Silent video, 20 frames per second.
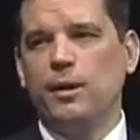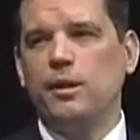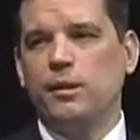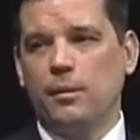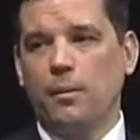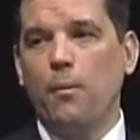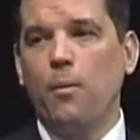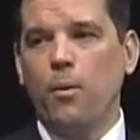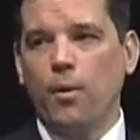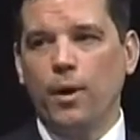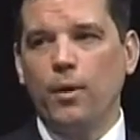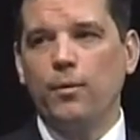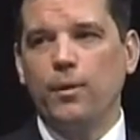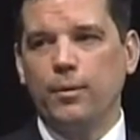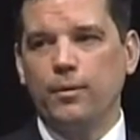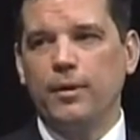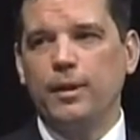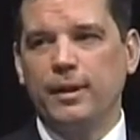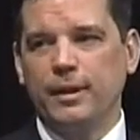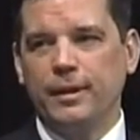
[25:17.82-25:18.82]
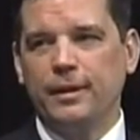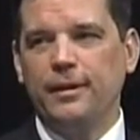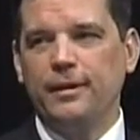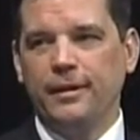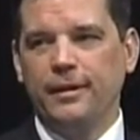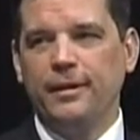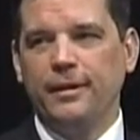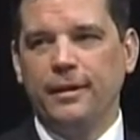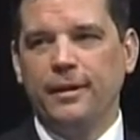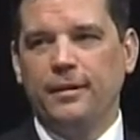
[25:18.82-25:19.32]
at some point we will see
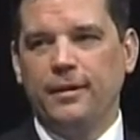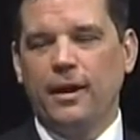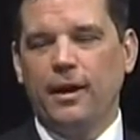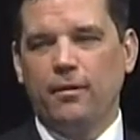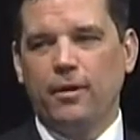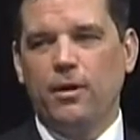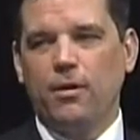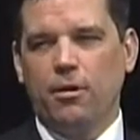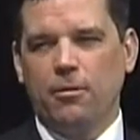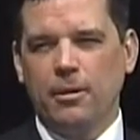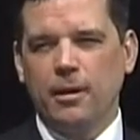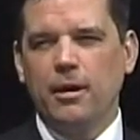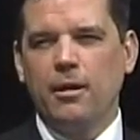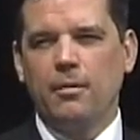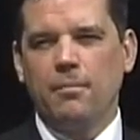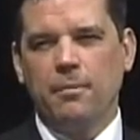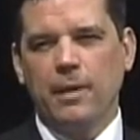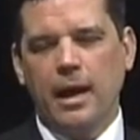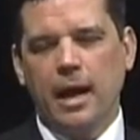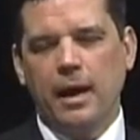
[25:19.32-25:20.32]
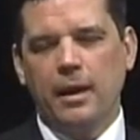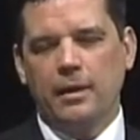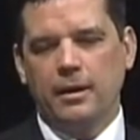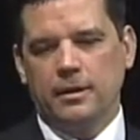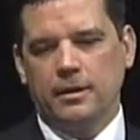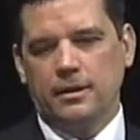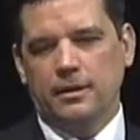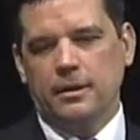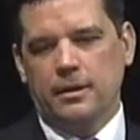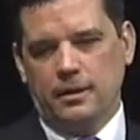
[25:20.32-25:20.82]
that requirement come back,
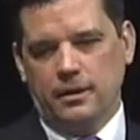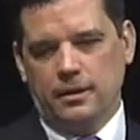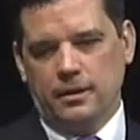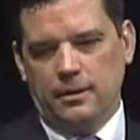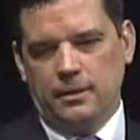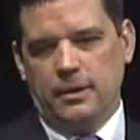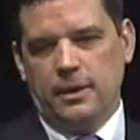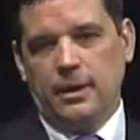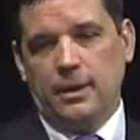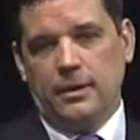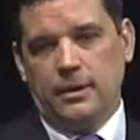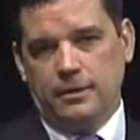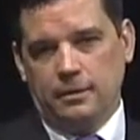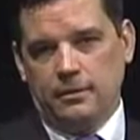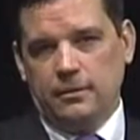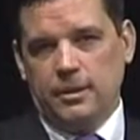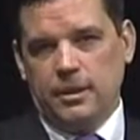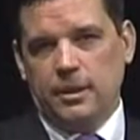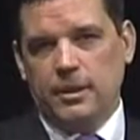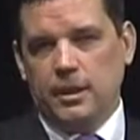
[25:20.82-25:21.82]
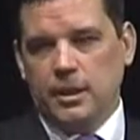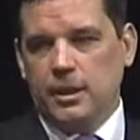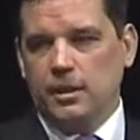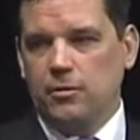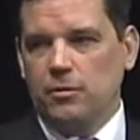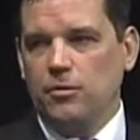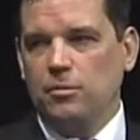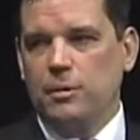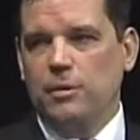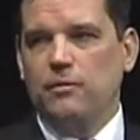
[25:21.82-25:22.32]
and again, in this case it
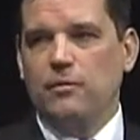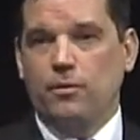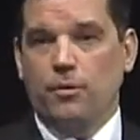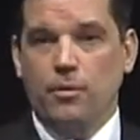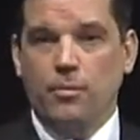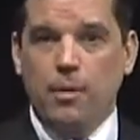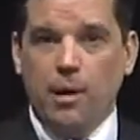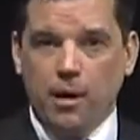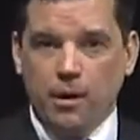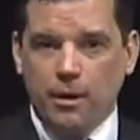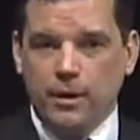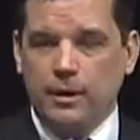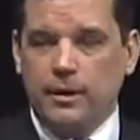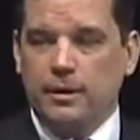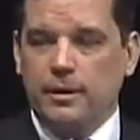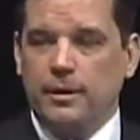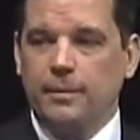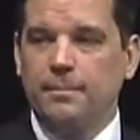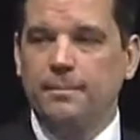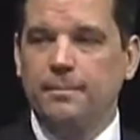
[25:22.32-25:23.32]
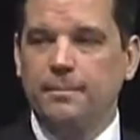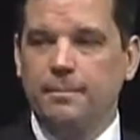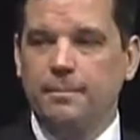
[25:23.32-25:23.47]
would be for the park exam.